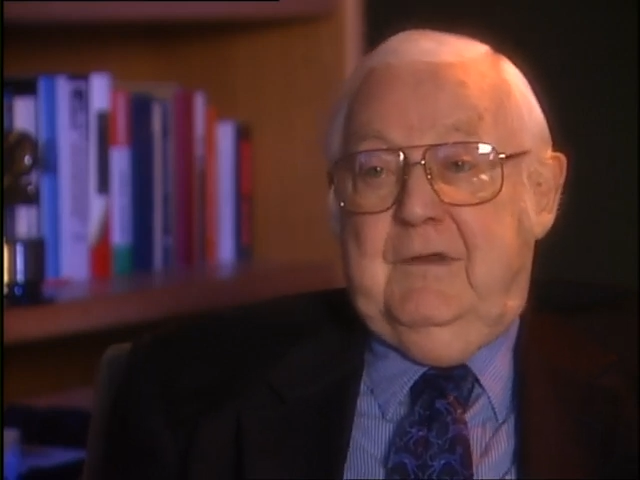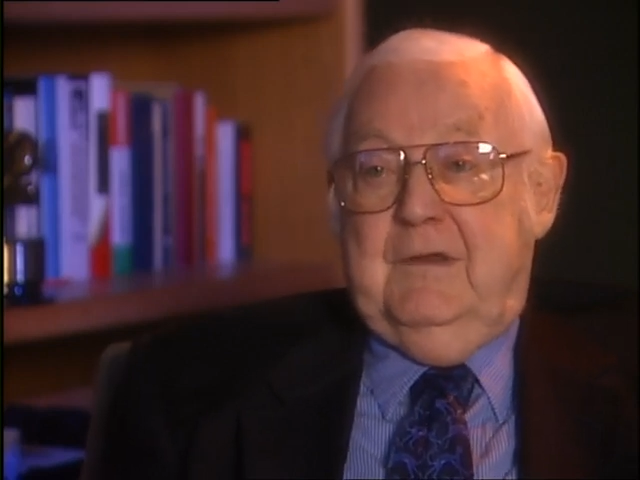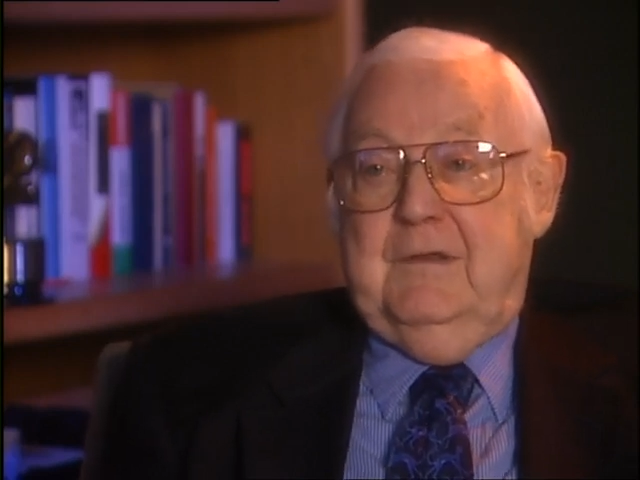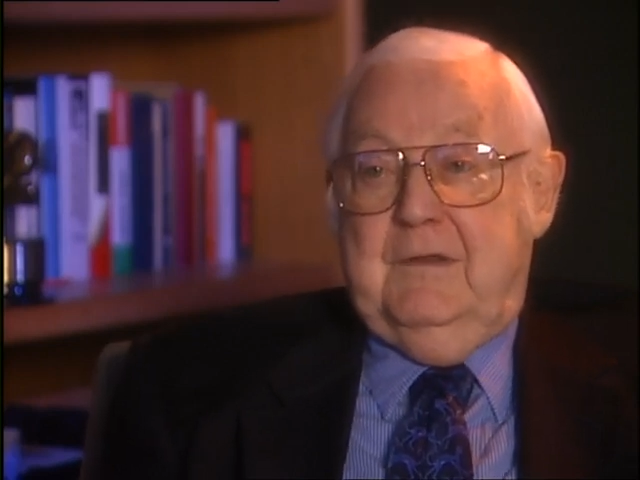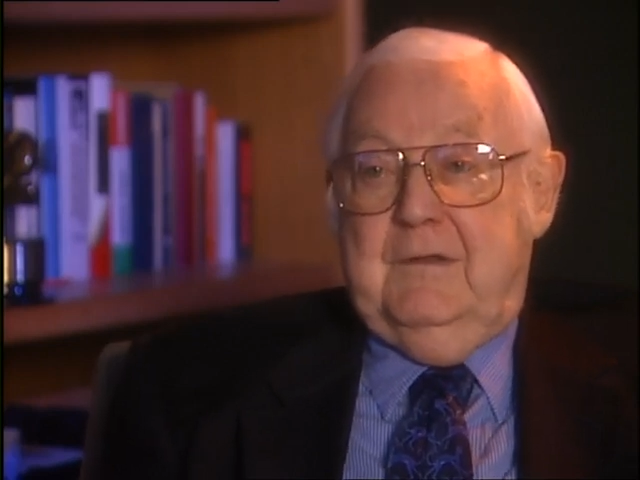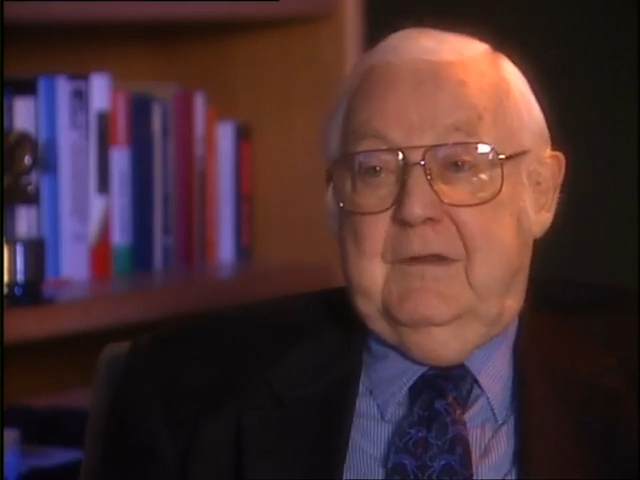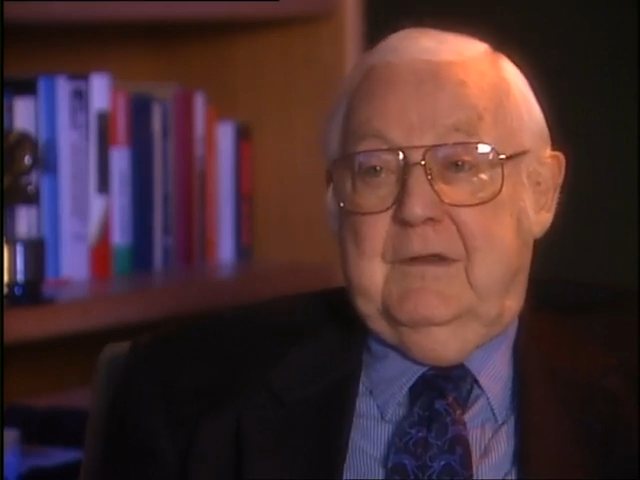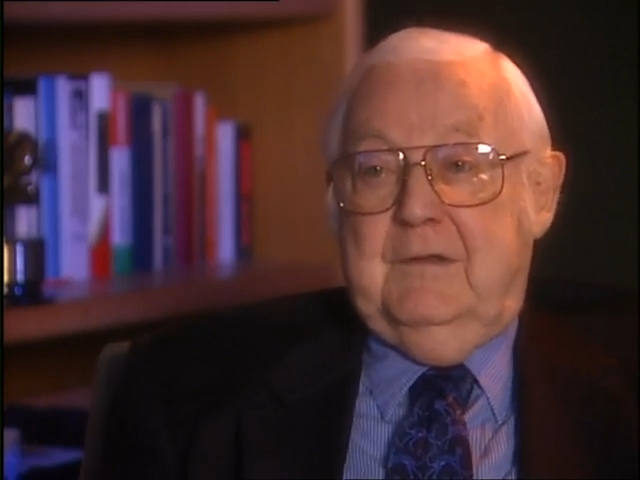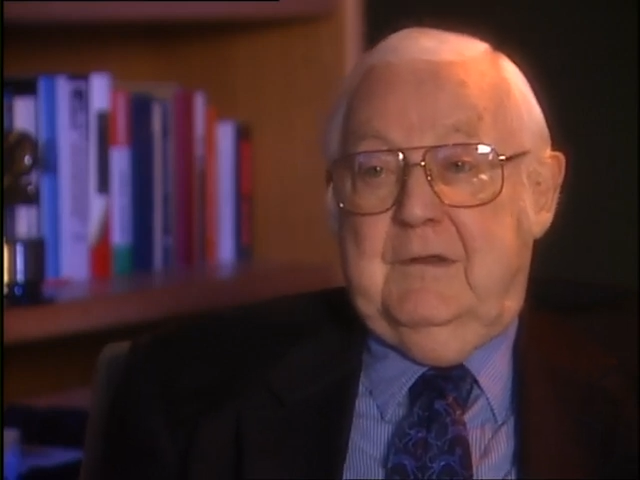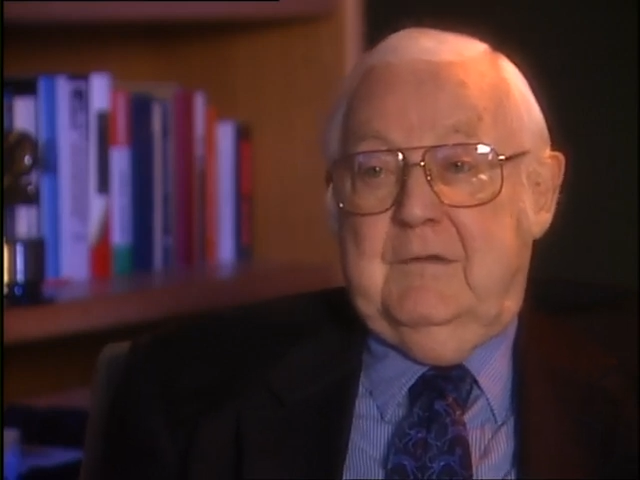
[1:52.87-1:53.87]
and,
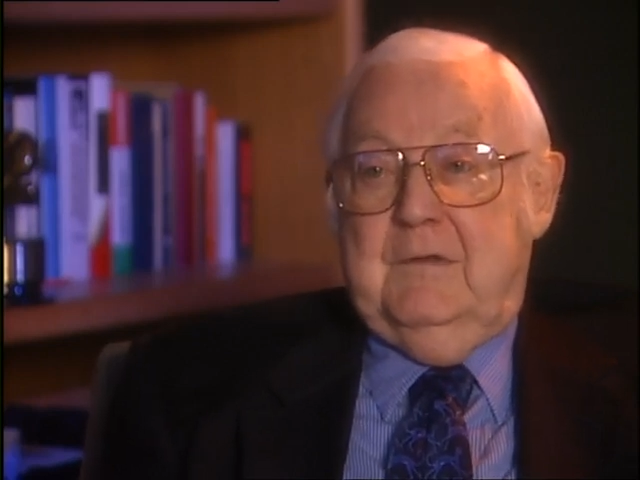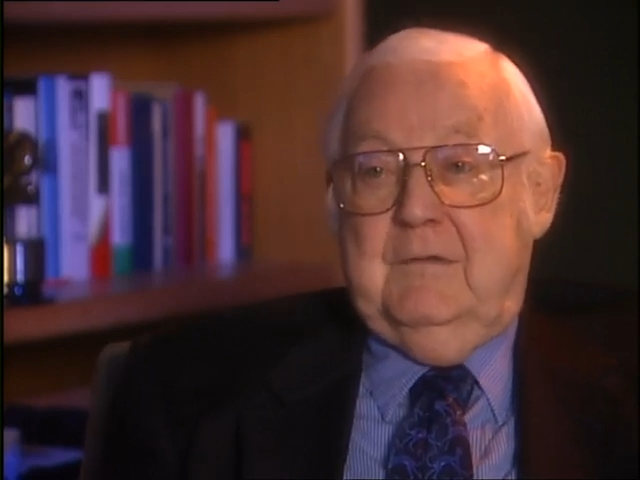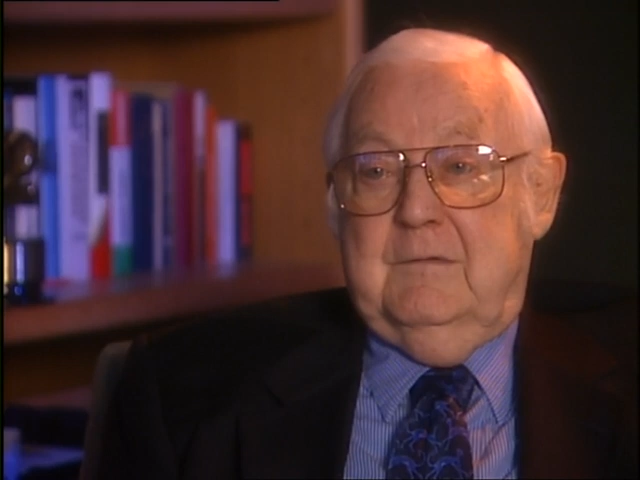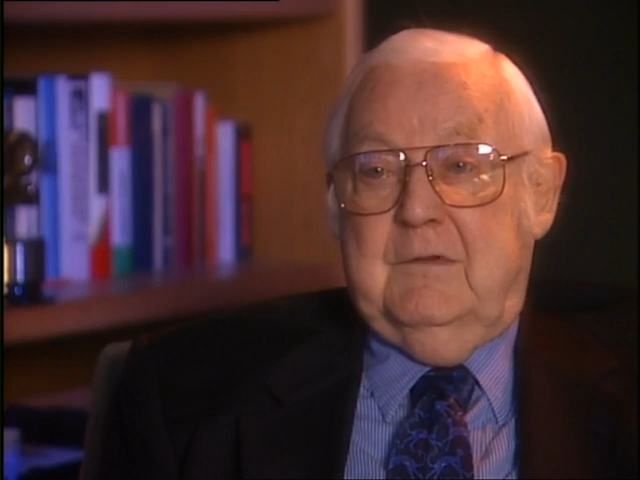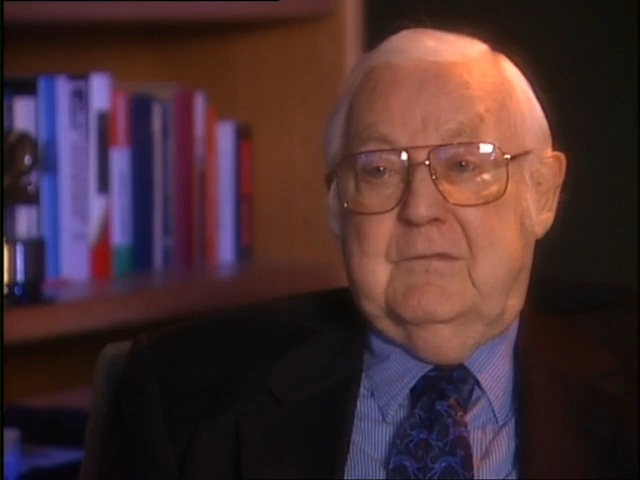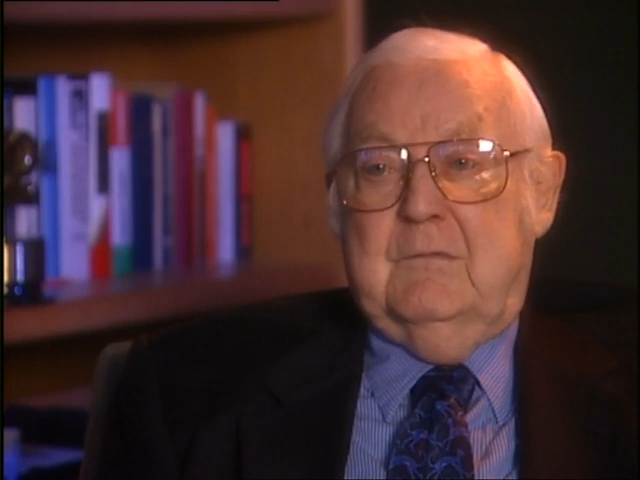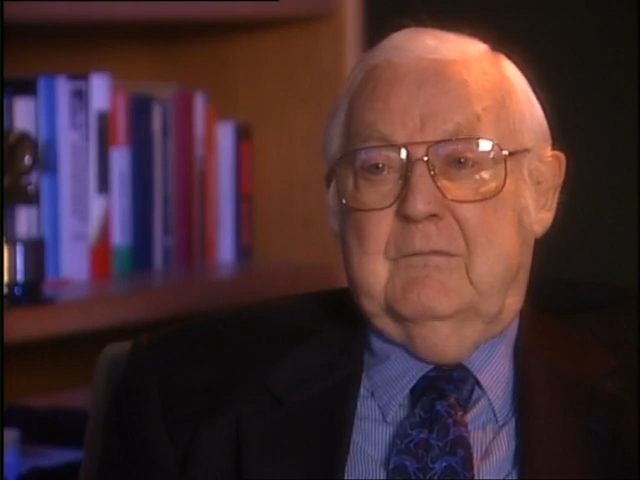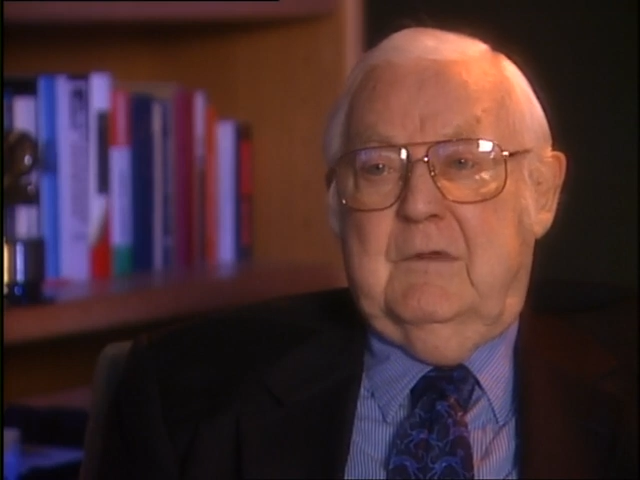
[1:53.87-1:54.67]
uh, and uh, just